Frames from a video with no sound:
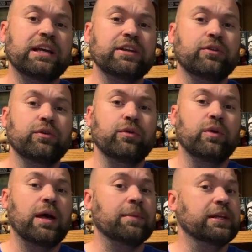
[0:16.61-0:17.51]
into
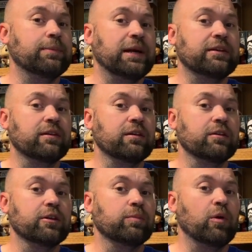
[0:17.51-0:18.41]
Comic
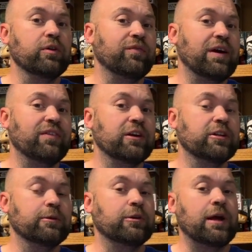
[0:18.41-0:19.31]
Spectre's Road to
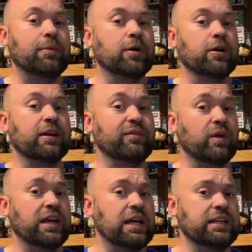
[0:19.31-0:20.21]
500 subscriber
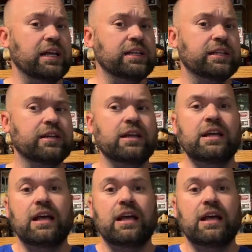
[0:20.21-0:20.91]
giveaway contest.